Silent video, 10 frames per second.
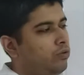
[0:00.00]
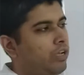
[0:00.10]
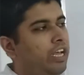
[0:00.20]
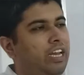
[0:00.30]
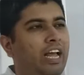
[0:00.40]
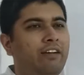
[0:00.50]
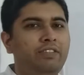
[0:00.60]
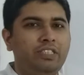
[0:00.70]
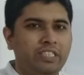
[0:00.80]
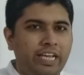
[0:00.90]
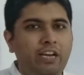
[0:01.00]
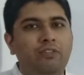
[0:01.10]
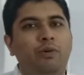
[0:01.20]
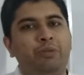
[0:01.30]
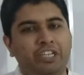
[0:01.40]
okay, I'll have a scale
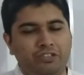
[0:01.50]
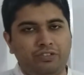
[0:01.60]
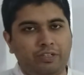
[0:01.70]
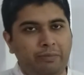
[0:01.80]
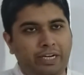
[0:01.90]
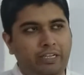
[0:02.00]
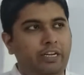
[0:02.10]
of operations in mind,